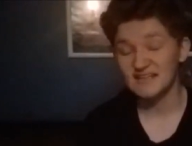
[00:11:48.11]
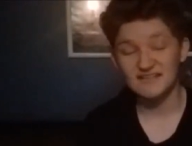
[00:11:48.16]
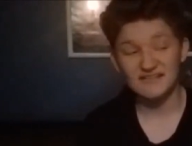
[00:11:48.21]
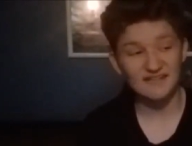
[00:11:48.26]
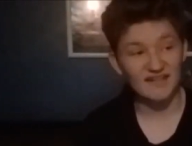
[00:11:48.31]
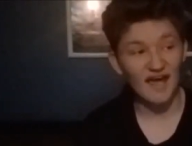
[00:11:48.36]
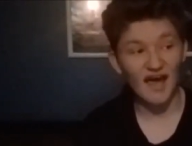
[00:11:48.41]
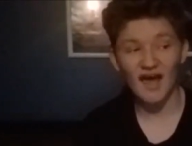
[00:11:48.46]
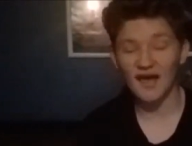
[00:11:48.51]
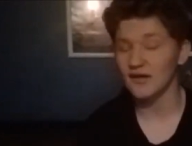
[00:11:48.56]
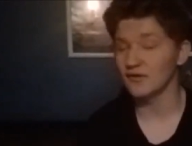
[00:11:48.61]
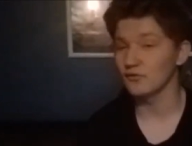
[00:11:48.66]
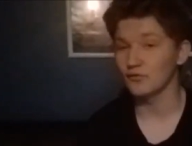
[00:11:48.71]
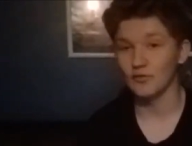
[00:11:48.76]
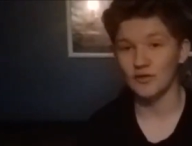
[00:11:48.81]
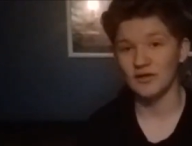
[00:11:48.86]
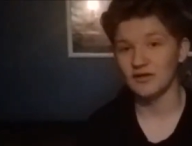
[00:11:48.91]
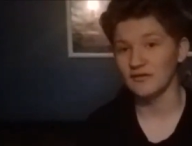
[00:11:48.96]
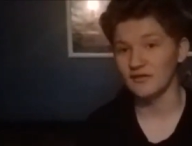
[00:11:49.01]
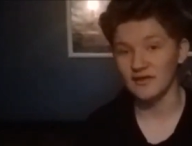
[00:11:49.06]
Not
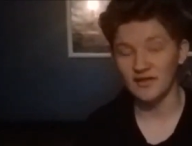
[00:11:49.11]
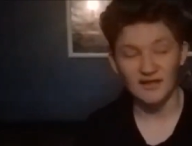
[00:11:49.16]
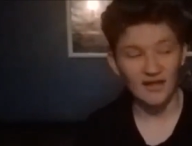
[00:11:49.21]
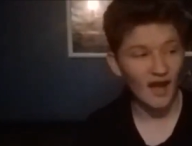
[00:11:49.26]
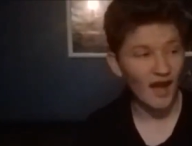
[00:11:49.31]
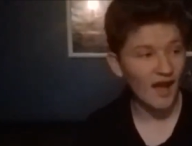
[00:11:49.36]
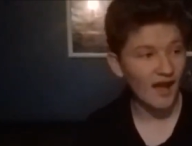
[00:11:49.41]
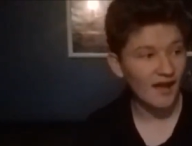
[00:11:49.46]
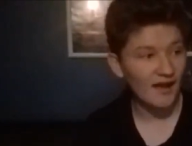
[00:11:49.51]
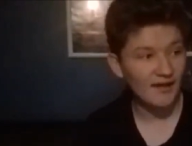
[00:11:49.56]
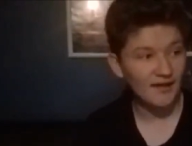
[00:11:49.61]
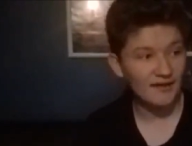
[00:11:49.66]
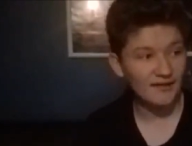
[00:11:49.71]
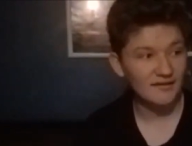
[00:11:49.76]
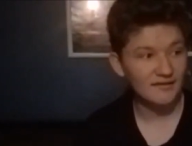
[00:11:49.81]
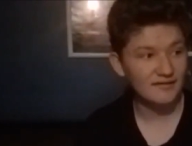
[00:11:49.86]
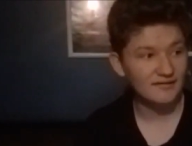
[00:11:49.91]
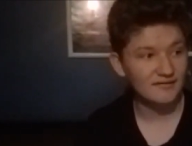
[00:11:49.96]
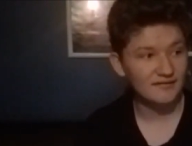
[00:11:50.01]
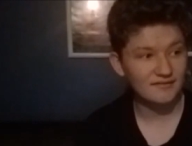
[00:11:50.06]
really.
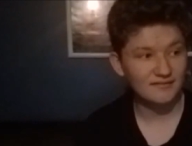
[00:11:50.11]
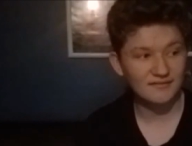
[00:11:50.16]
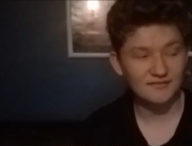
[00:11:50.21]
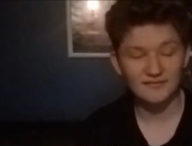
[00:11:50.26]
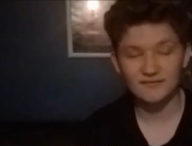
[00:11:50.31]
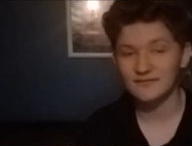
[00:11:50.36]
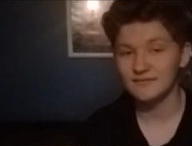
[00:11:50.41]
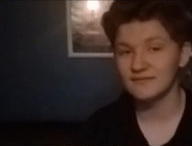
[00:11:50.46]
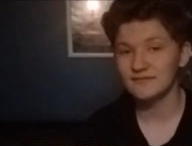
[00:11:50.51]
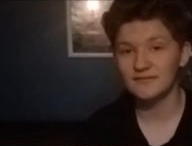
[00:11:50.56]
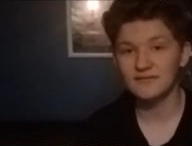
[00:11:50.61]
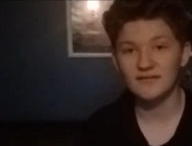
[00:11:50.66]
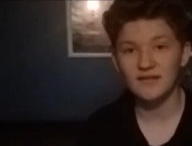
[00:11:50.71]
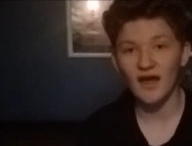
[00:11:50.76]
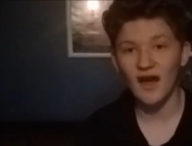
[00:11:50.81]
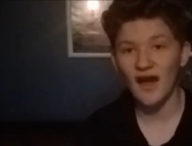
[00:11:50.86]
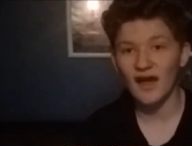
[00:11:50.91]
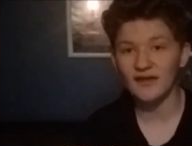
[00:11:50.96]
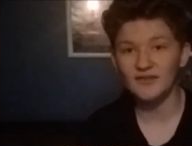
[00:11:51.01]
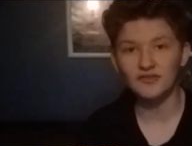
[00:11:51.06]
I
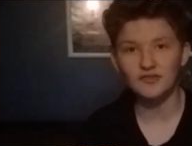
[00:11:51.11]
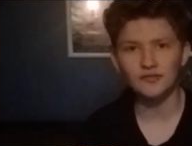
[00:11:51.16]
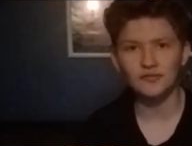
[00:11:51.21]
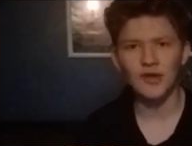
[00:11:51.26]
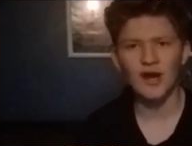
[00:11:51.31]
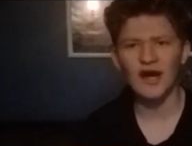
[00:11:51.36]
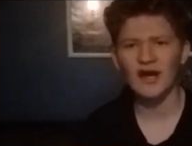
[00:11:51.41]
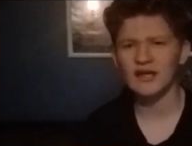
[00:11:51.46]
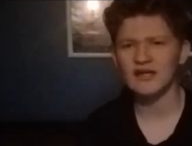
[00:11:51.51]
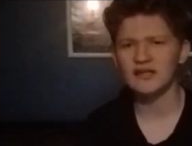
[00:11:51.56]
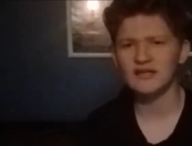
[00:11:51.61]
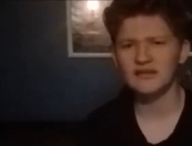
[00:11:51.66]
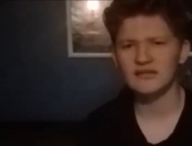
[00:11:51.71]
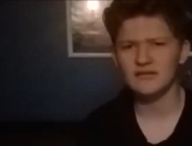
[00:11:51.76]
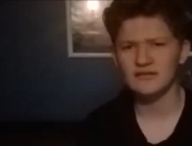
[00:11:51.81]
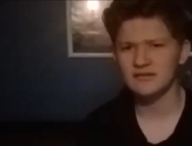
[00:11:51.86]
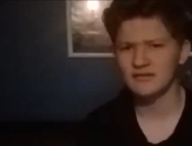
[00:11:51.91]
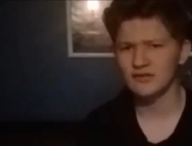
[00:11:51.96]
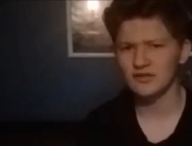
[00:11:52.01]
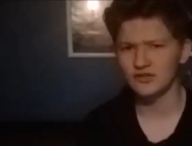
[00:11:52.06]
I do not
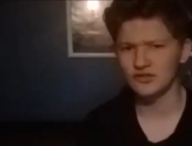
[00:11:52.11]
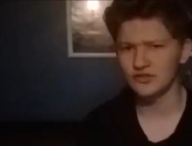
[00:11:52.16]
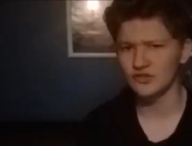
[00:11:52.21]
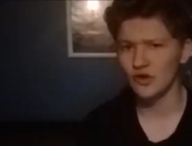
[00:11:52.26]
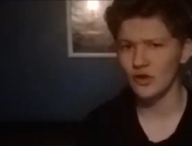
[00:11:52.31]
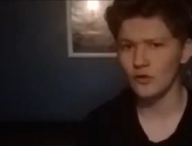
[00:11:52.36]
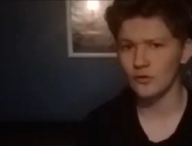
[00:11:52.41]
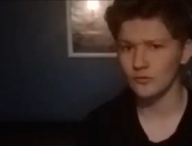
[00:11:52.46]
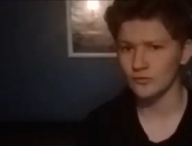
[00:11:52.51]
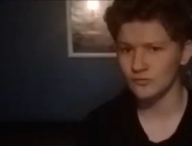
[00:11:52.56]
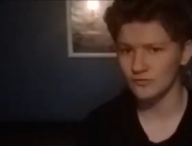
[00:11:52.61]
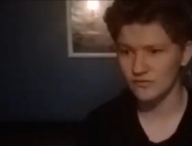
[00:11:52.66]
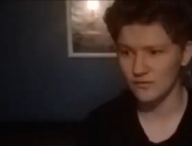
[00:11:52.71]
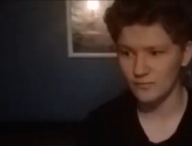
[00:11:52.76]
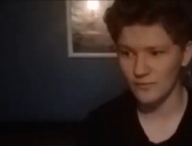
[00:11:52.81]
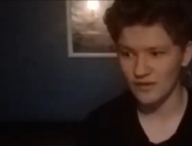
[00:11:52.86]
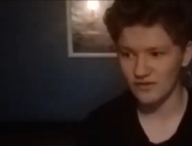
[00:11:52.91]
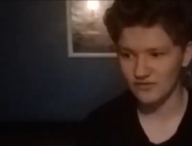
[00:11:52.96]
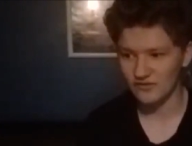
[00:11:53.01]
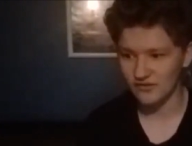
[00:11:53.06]
condone
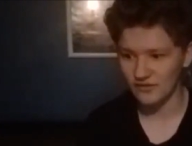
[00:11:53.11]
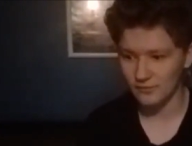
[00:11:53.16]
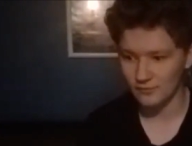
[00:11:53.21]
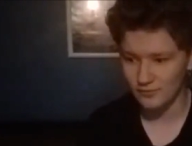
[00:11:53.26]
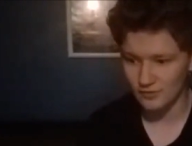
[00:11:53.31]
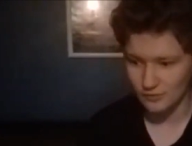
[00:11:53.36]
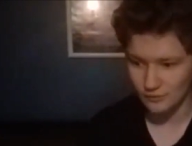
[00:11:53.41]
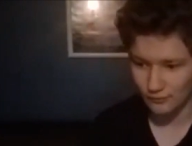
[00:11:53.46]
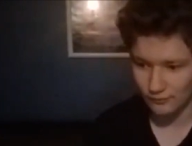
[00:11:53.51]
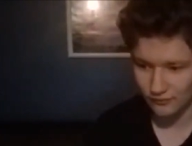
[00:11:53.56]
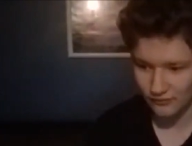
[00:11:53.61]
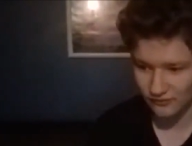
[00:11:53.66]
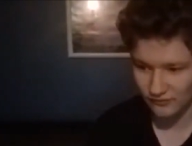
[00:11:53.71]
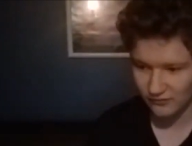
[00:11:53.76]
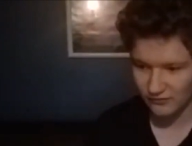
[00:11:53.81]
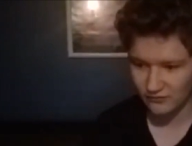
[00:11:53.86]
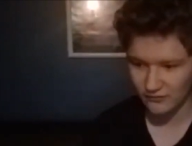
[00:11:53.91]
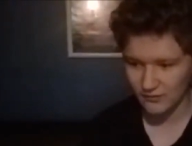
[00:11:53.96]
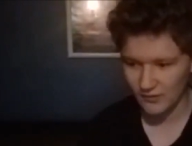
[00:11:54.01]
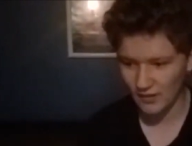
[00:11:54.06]
domestic
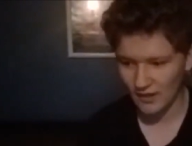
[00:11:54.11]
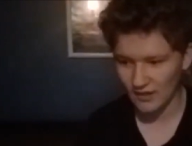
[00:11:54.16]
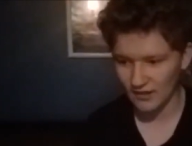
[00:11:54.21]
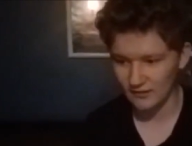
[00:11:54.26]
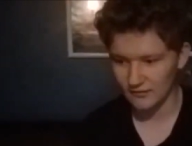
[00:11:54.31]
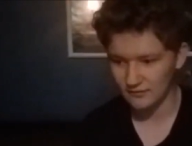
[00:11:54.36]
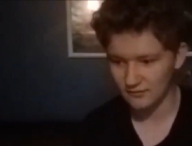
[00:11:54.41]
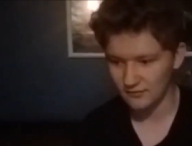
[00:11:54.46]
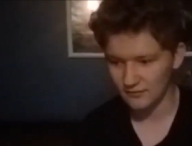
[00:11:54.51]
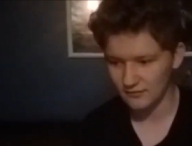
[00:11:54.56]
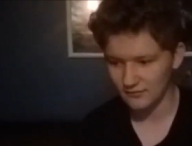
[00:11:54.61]
abuse, and